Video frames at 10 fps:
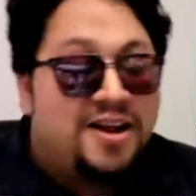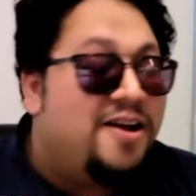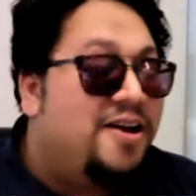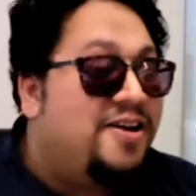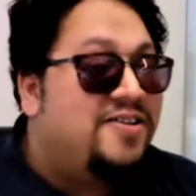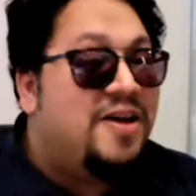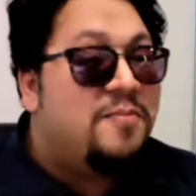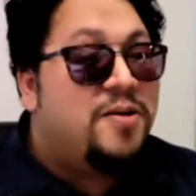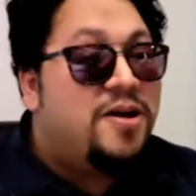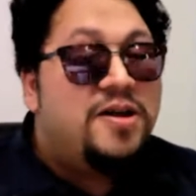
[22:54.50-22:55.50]
December.
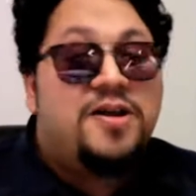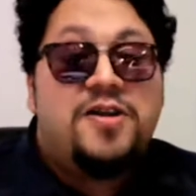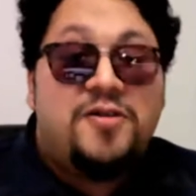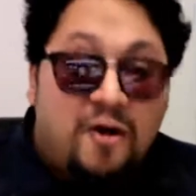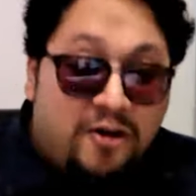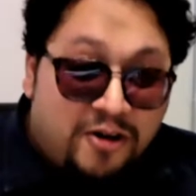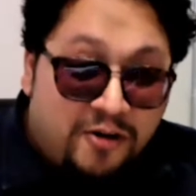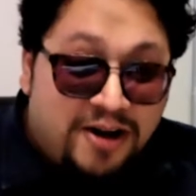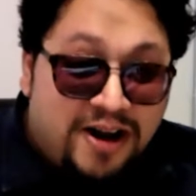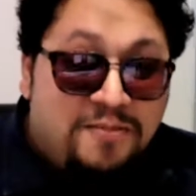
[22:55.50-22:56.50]
Lockdown
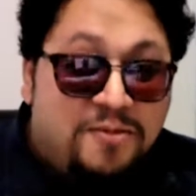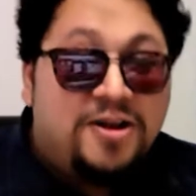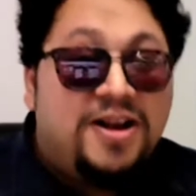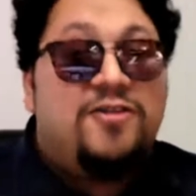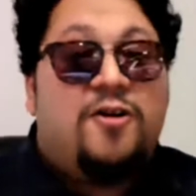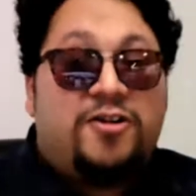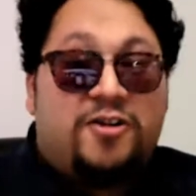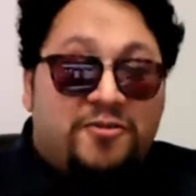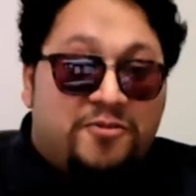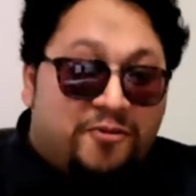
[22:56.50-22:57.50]
time only. Lockdown
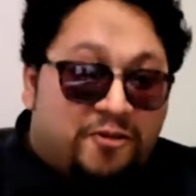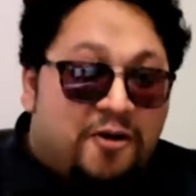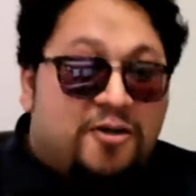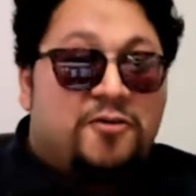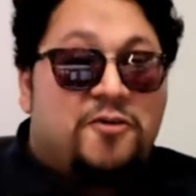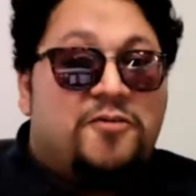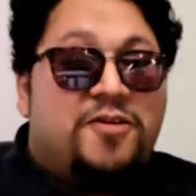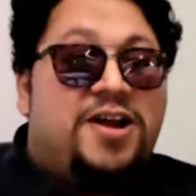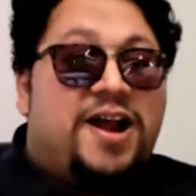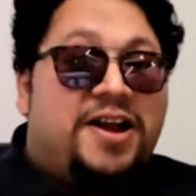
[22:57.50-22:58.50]
got over,
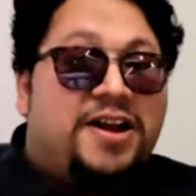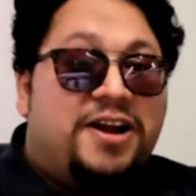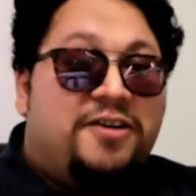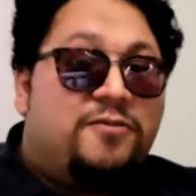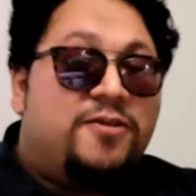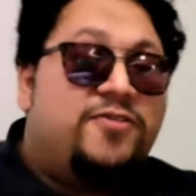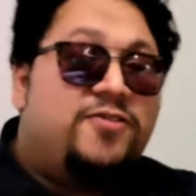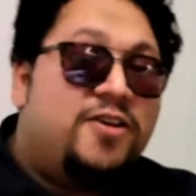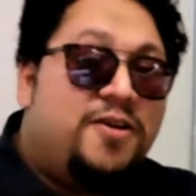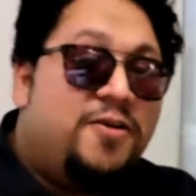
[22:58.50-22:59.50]
and it was
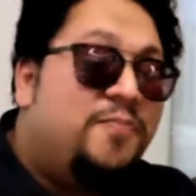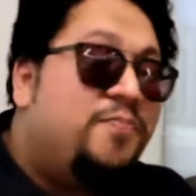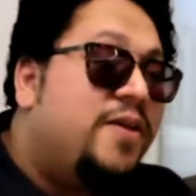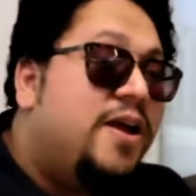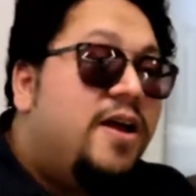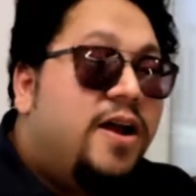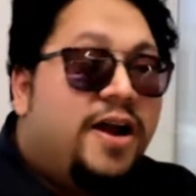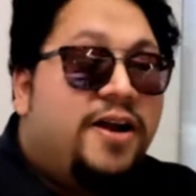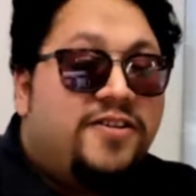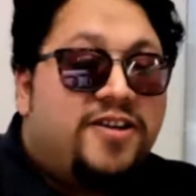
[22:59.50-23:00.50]
in
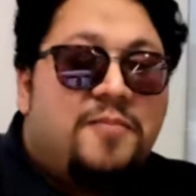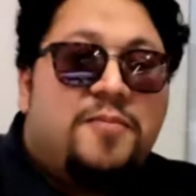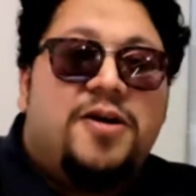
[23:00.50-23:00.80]
December.